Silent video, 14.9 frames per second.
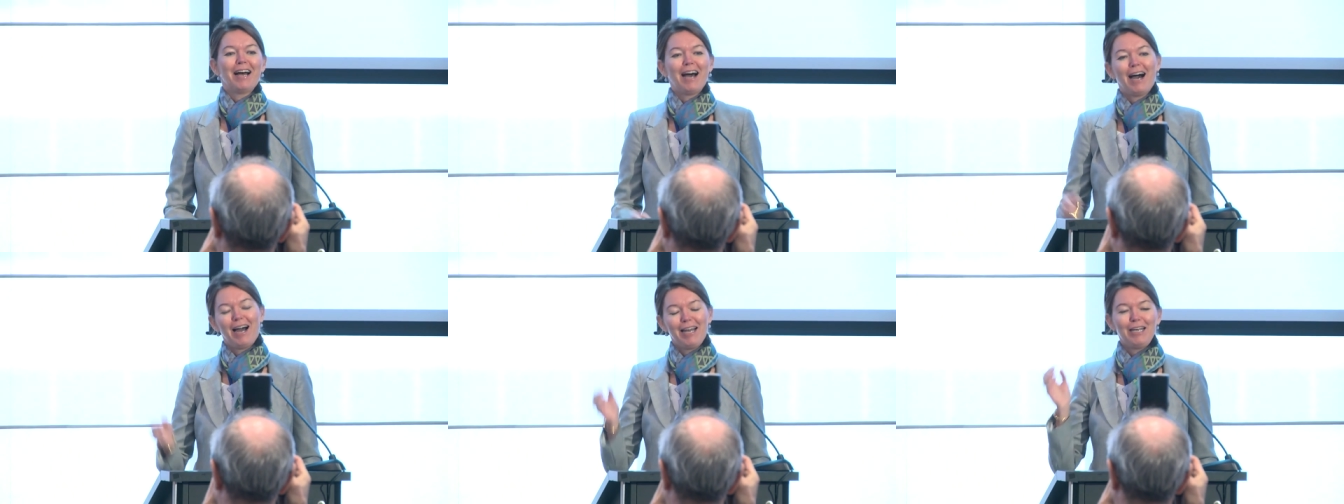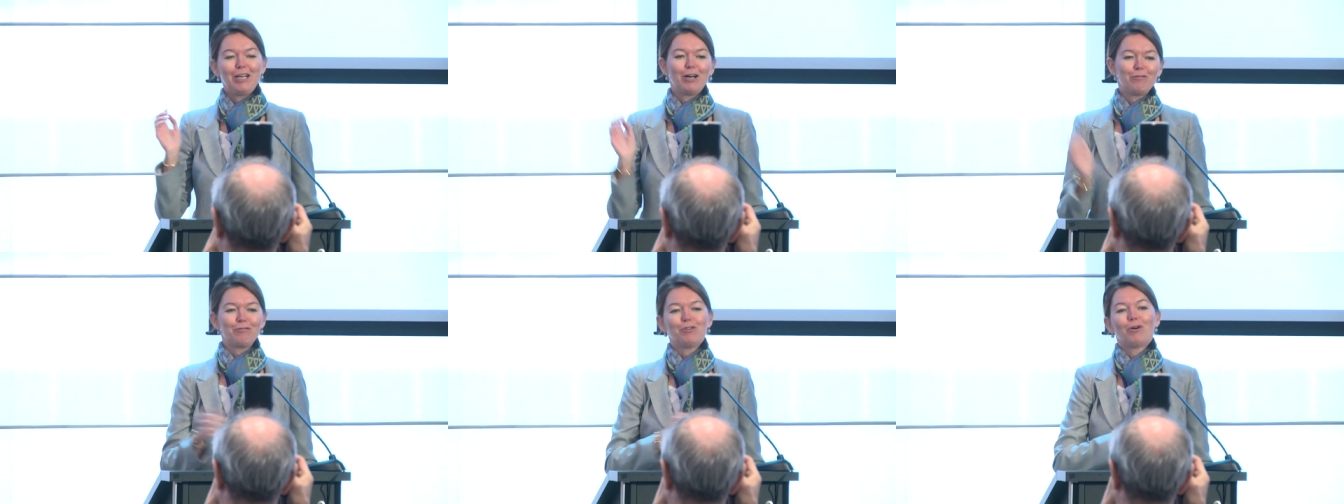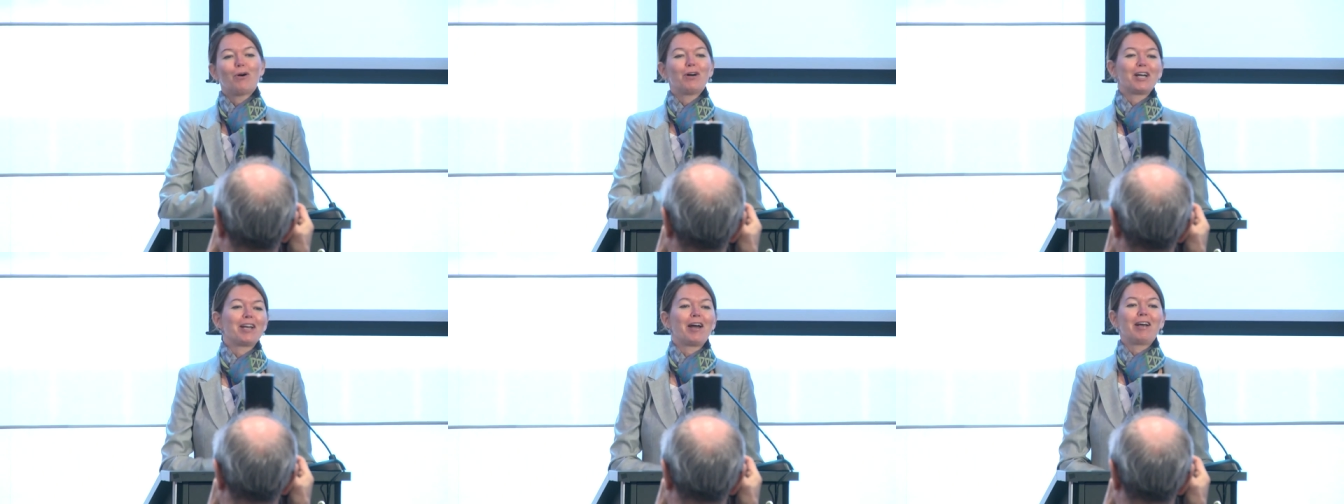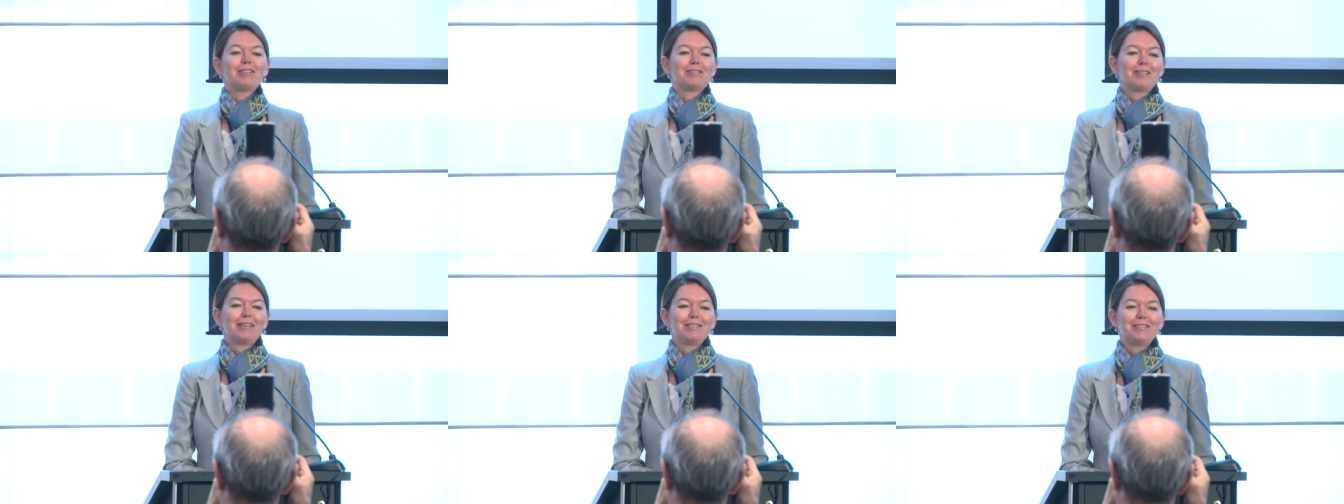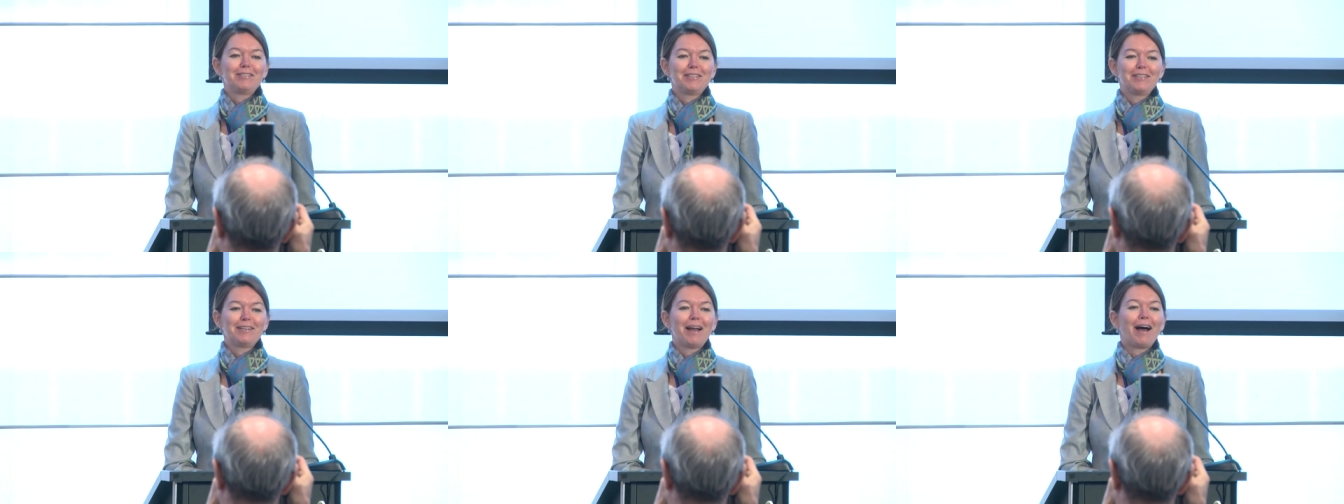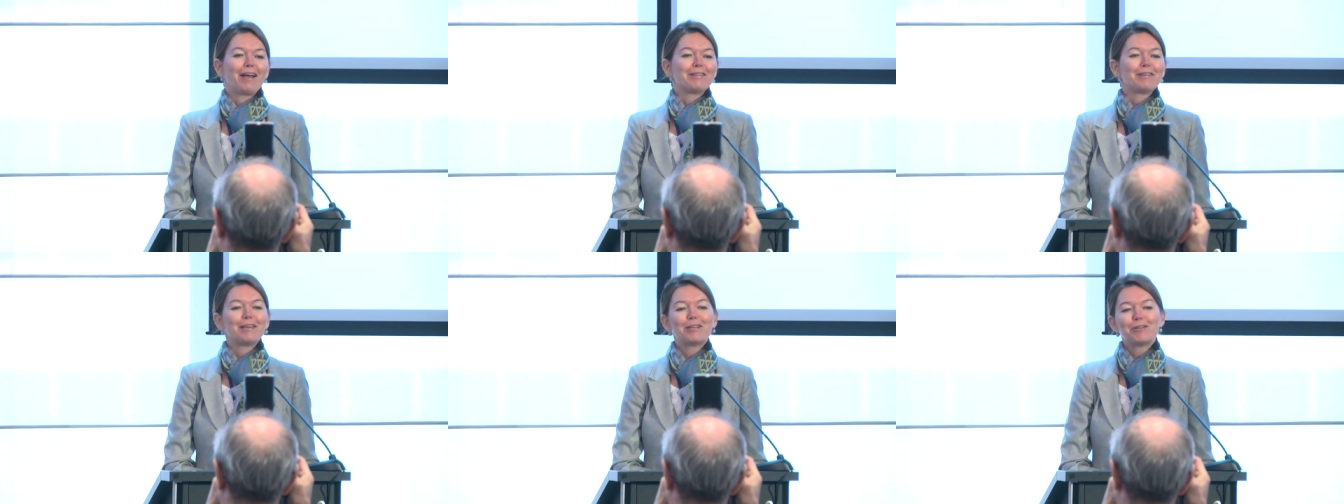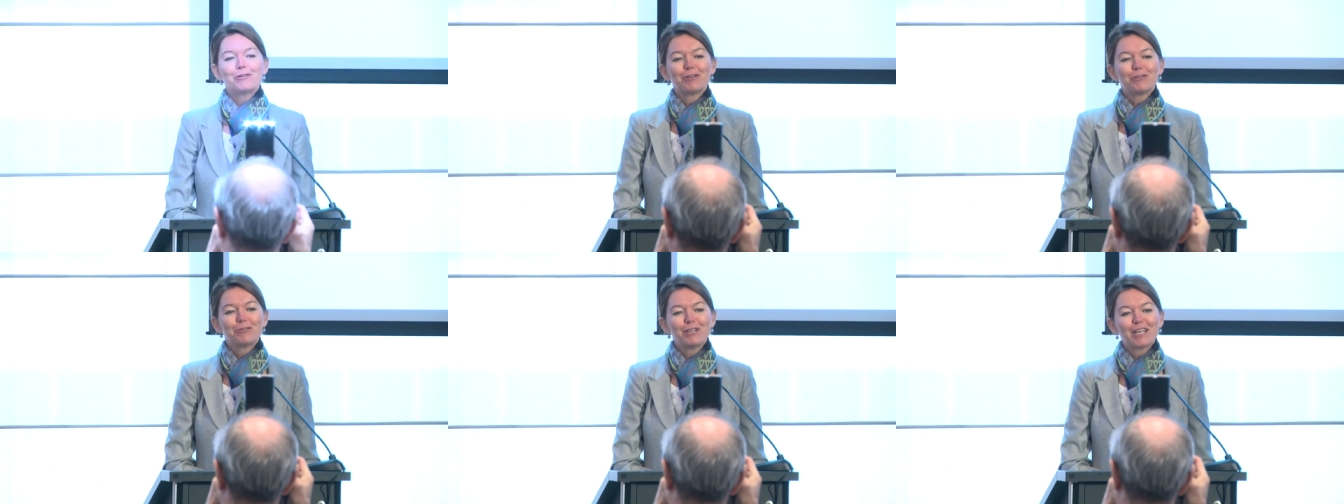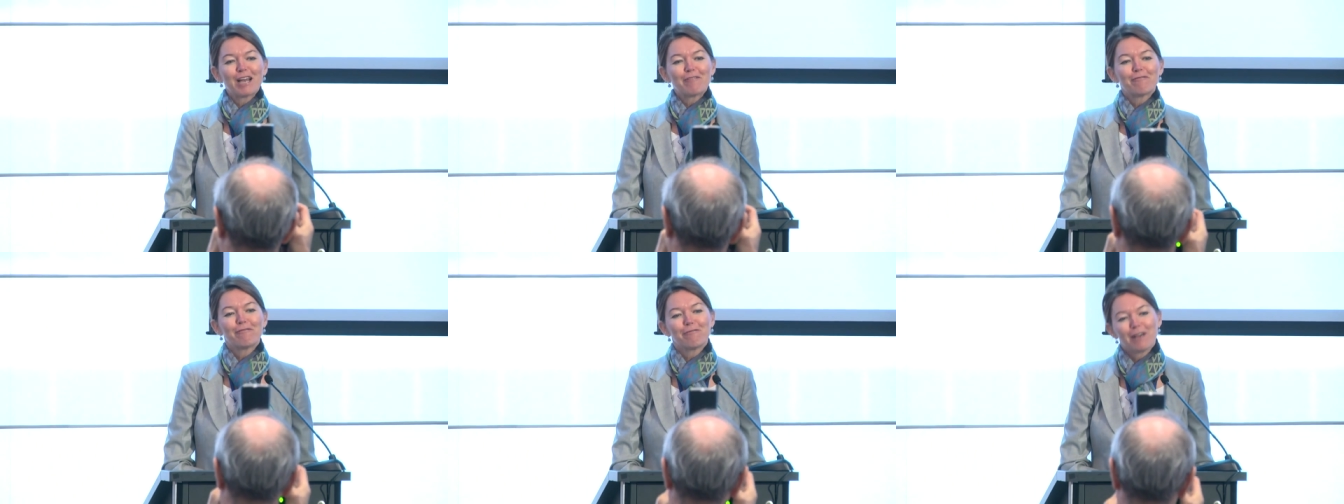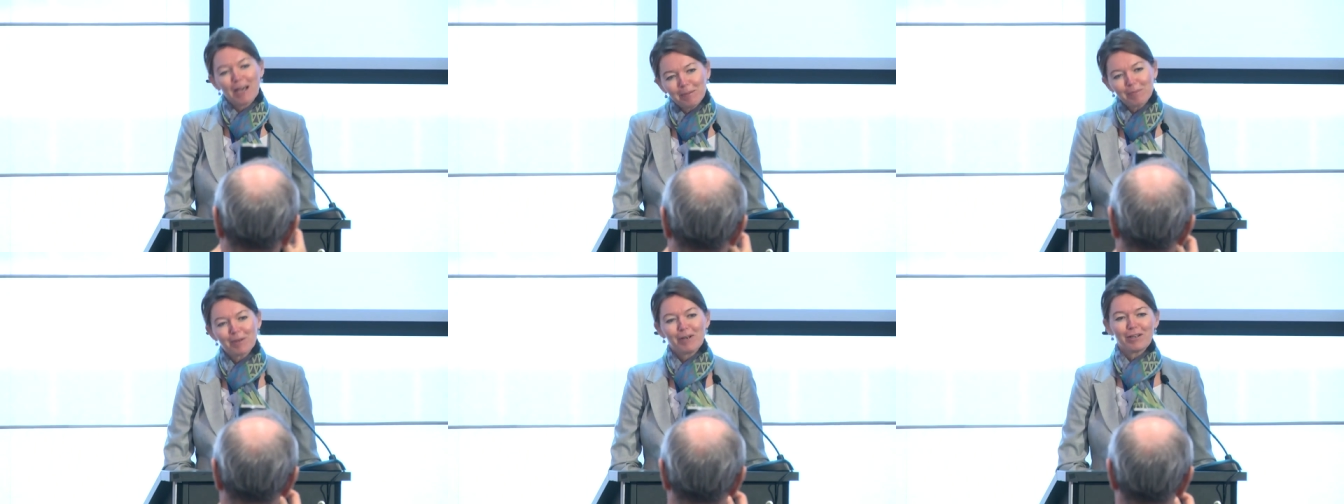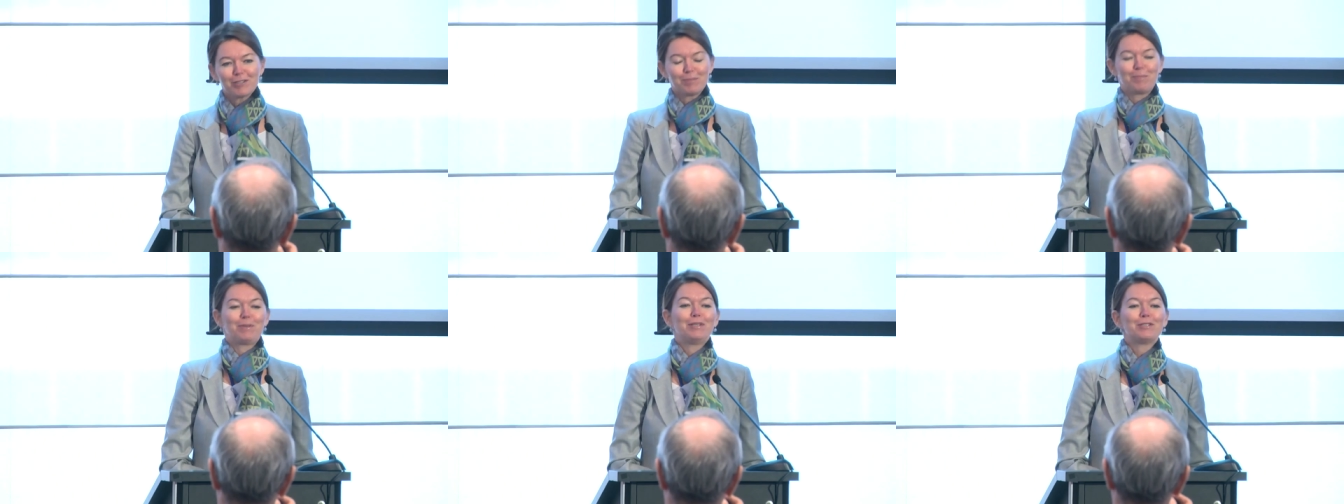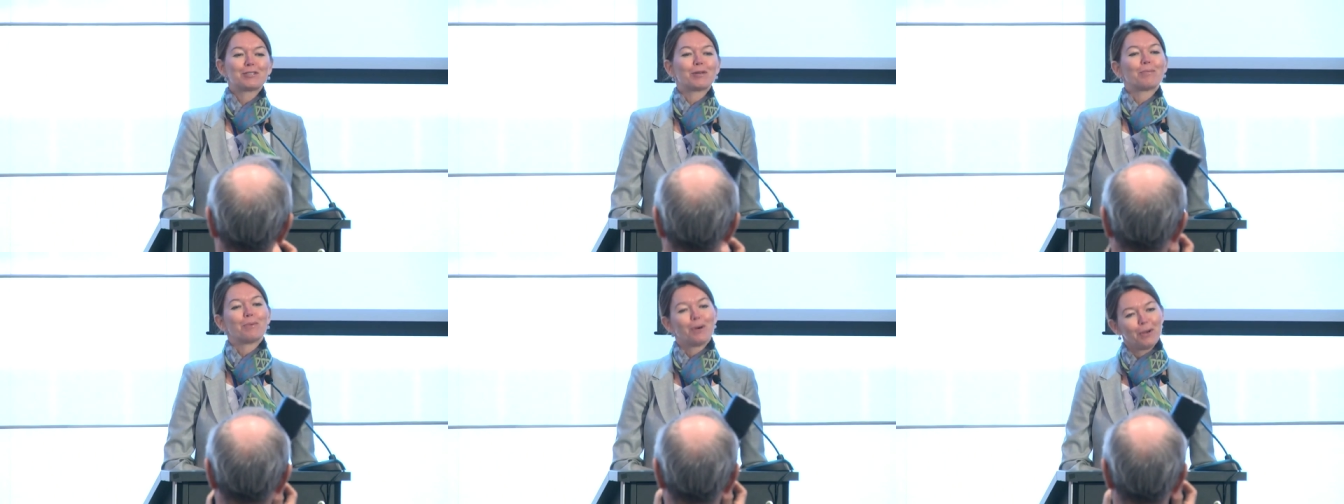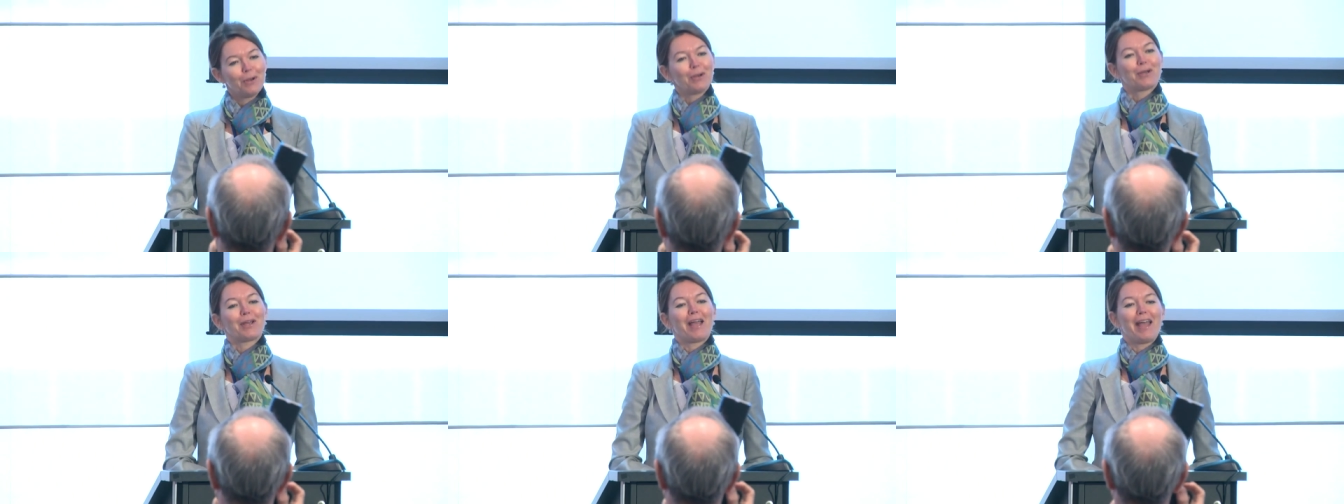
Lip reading: I love your organization. I think you are doing a fabulous piece of work.